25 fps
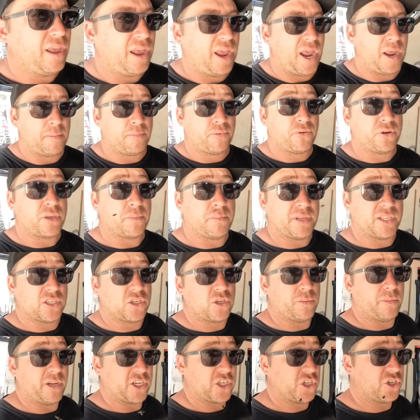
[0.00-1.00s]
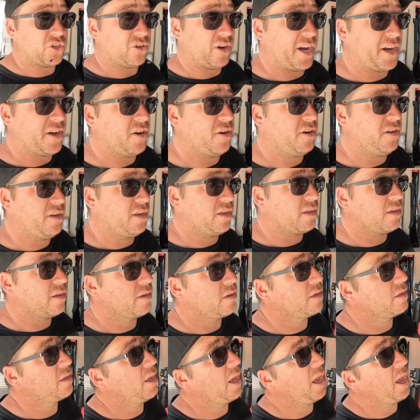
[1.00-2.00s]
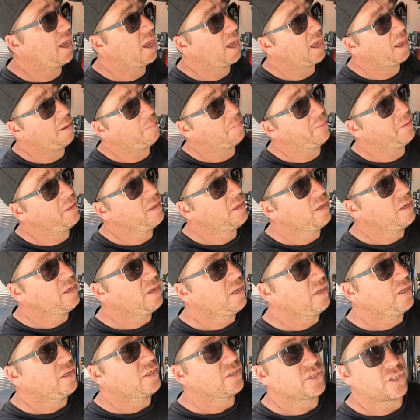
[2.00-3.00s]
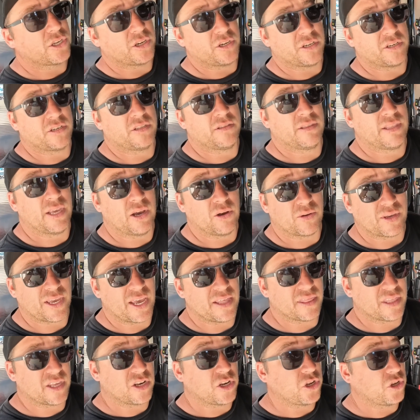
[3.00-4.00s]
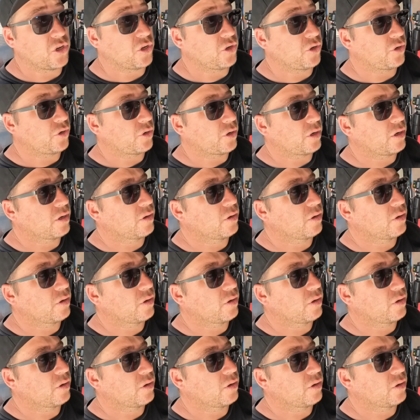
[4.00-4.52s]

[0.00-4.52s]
and putting a bit too much strain on it. So they'll get the new